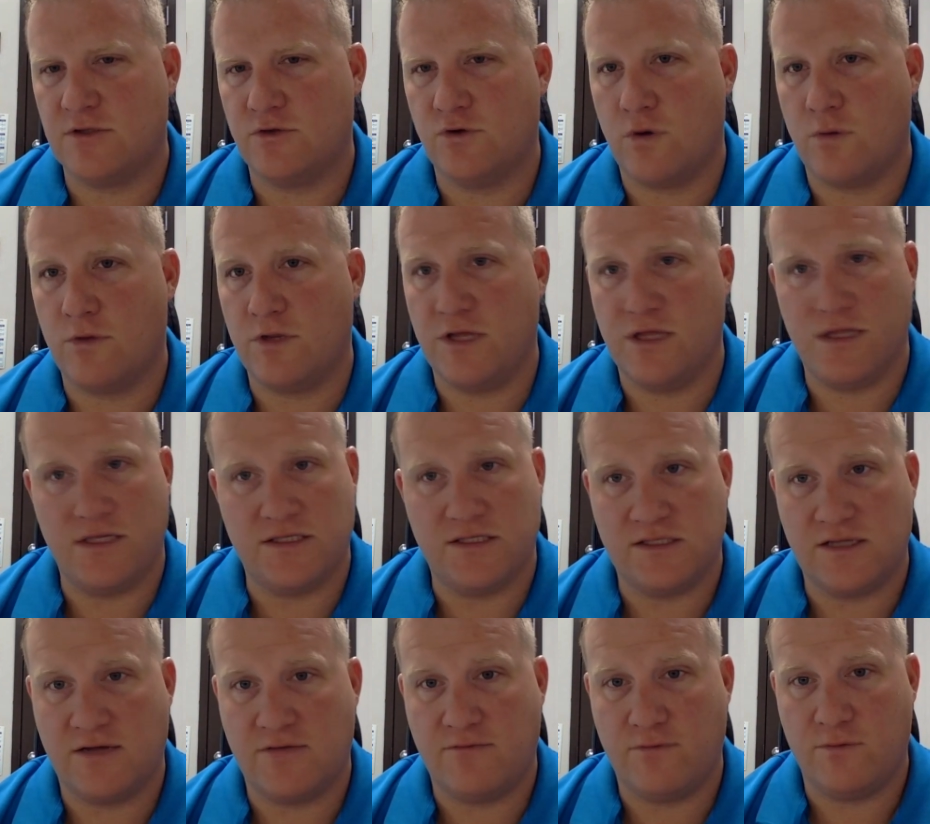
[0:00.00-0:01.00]
Normally this
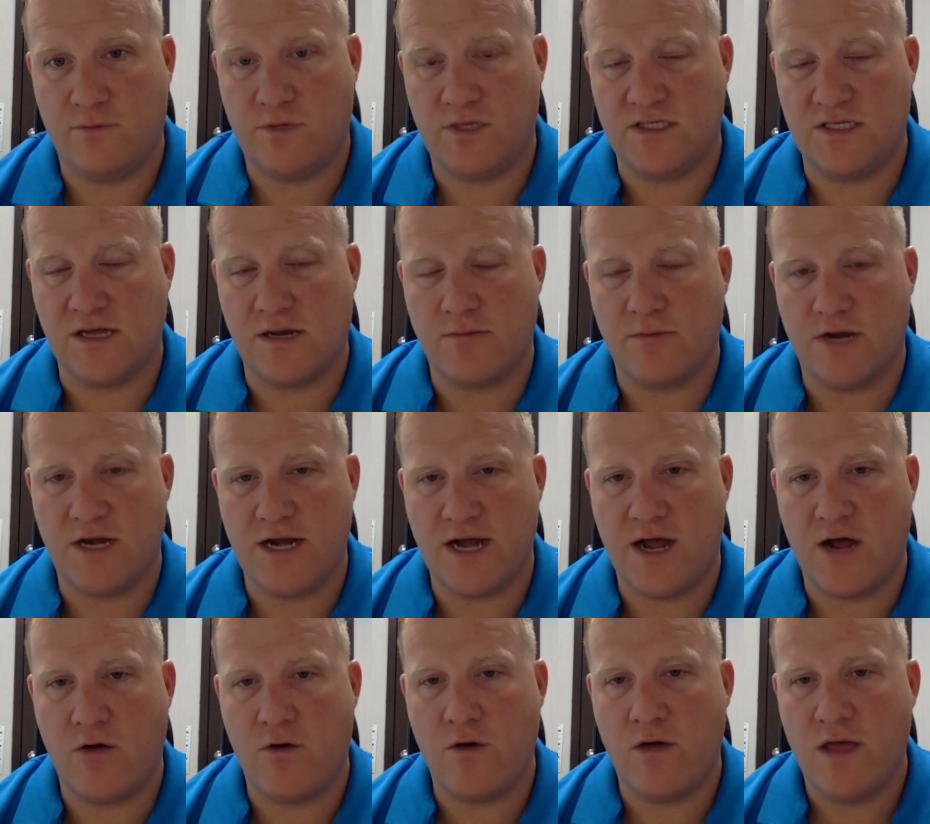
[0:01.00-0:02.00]
stuff would be done by
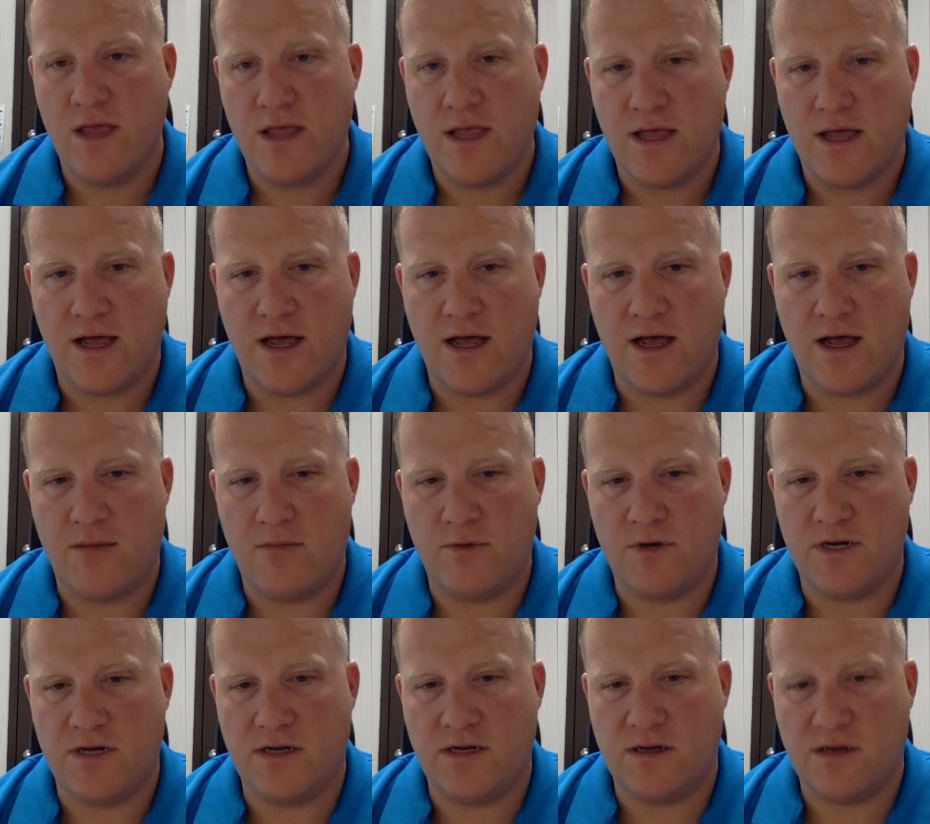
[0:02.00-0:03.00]
now, but
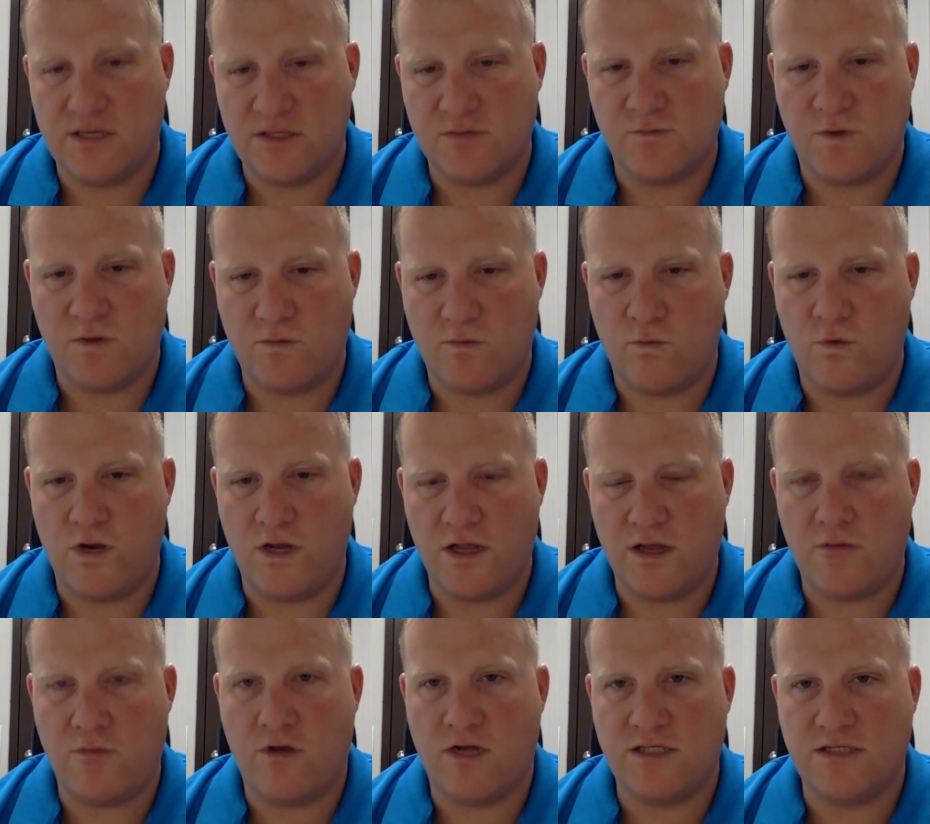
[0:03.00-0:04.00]
we really
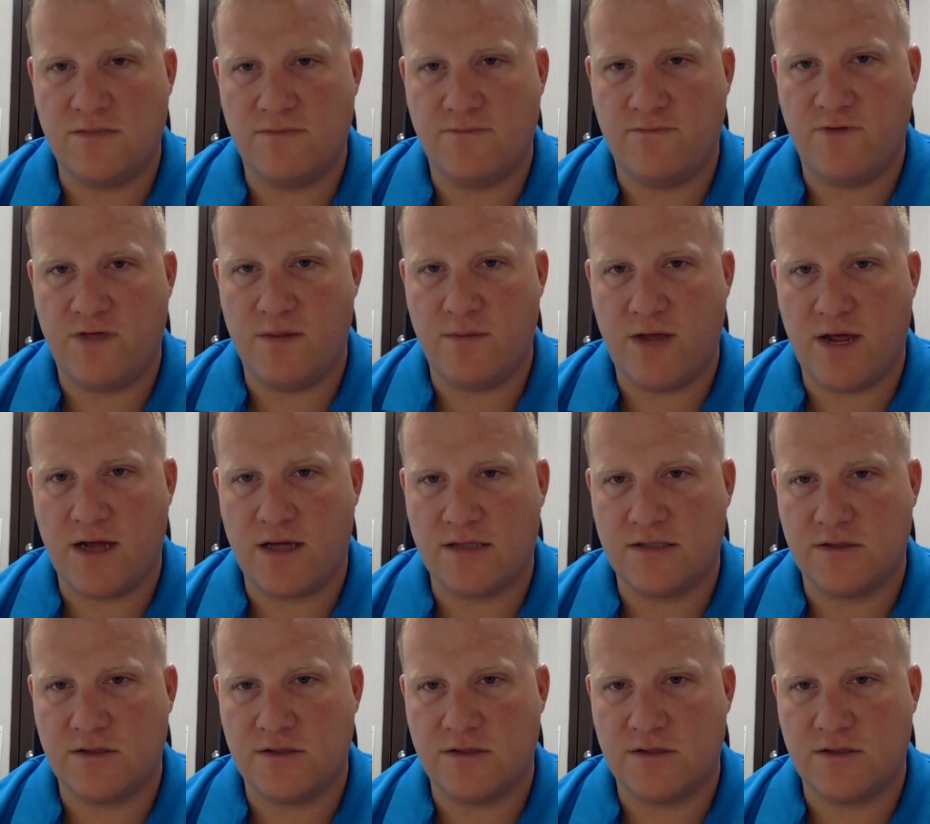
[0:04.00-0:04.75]
want some feedback.